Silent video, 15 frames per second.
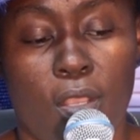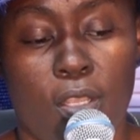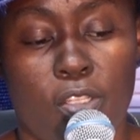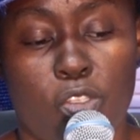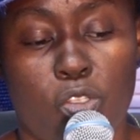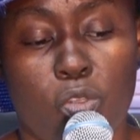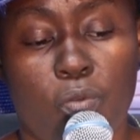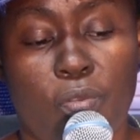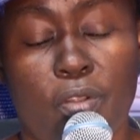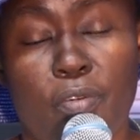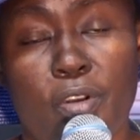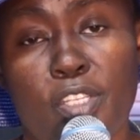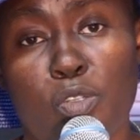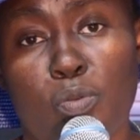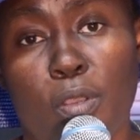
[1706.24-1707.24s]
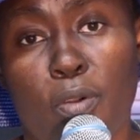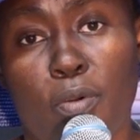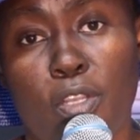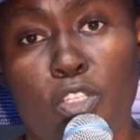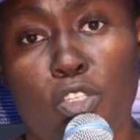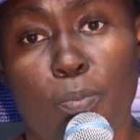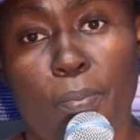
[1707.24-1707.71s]
So the rest we are
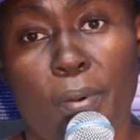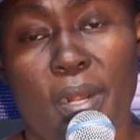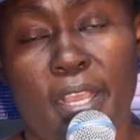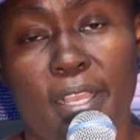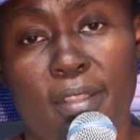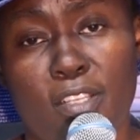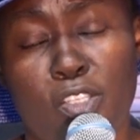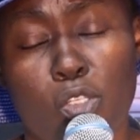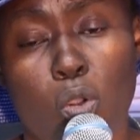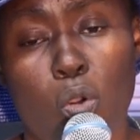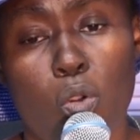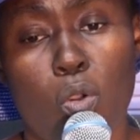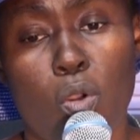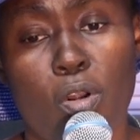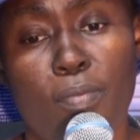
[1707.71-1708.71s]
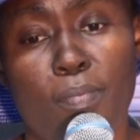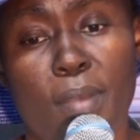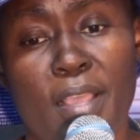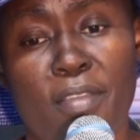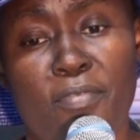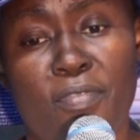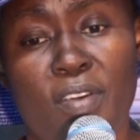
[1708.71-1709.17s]
going to pray like this. Oh God,
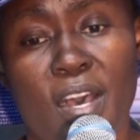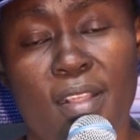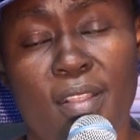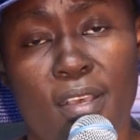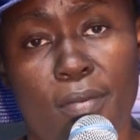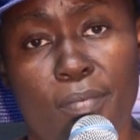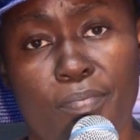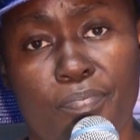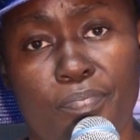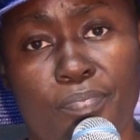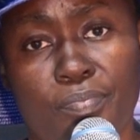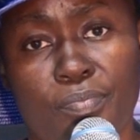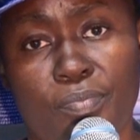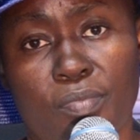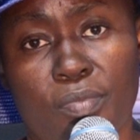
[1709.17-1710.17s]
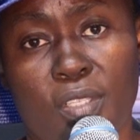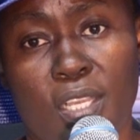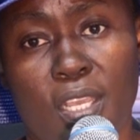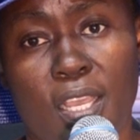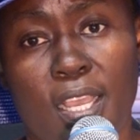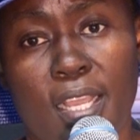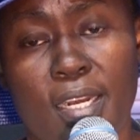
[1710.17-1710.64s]
my Father,
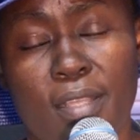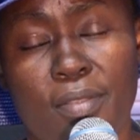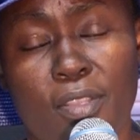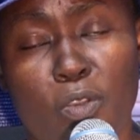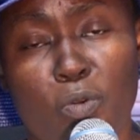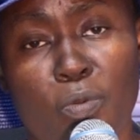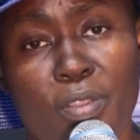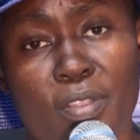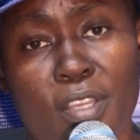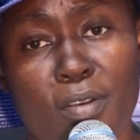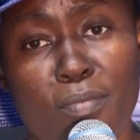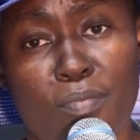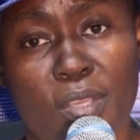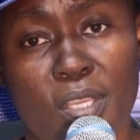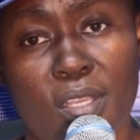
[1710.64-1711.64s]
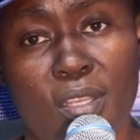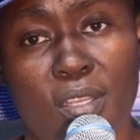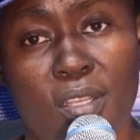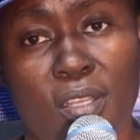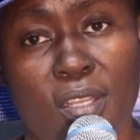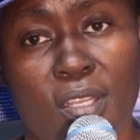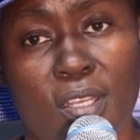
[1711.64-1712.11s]
anything within me
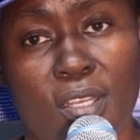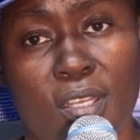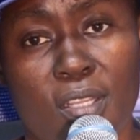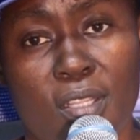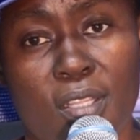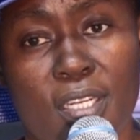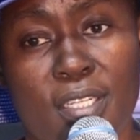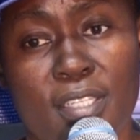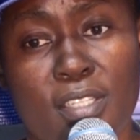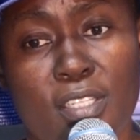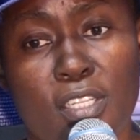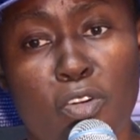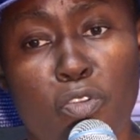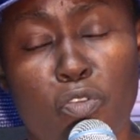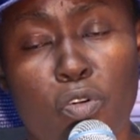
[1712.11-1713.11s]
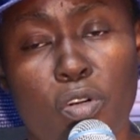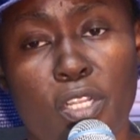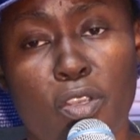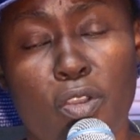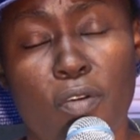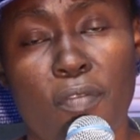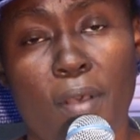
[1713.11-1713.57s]
that is still
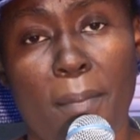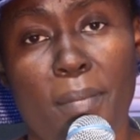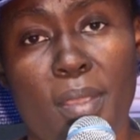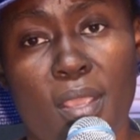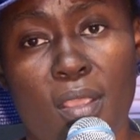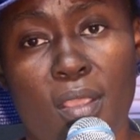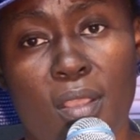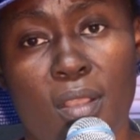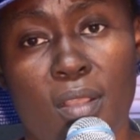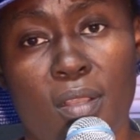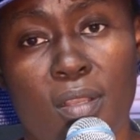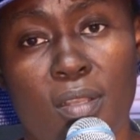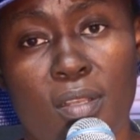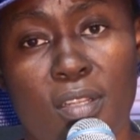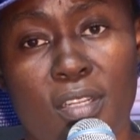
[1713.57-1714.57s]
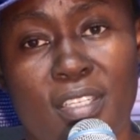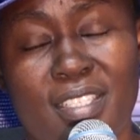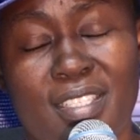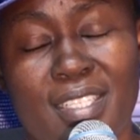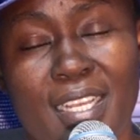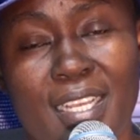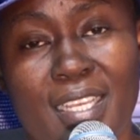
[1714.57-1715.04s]
ruling over me,
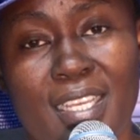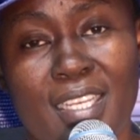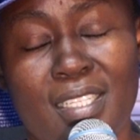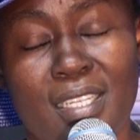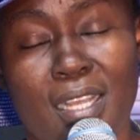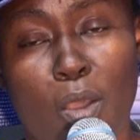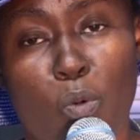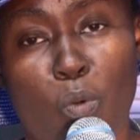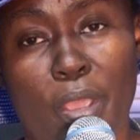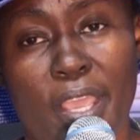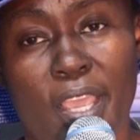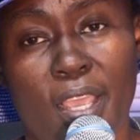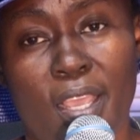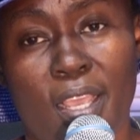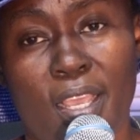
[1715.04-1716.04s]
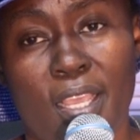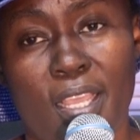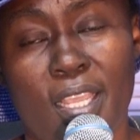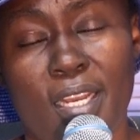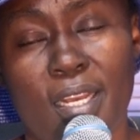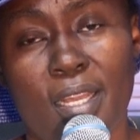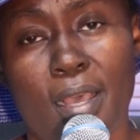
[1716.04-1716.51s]
take it away
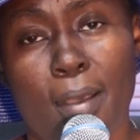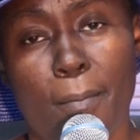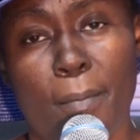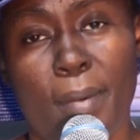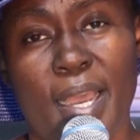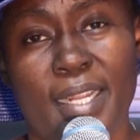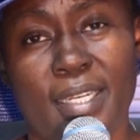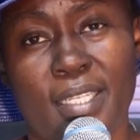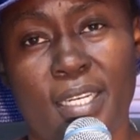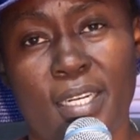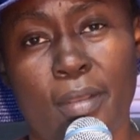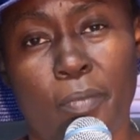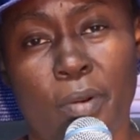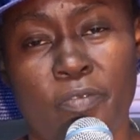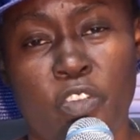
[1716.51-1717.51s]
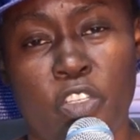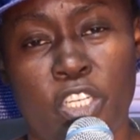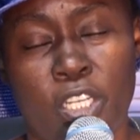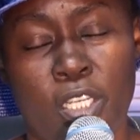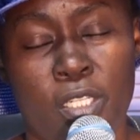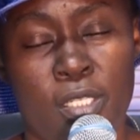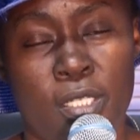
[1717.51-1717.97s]
in the mighty name of
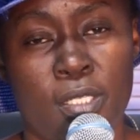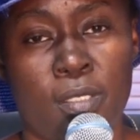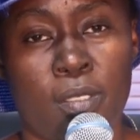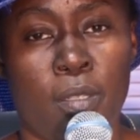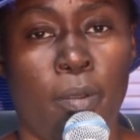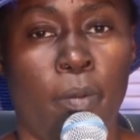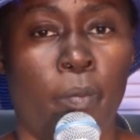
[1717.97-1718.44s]
Jesus.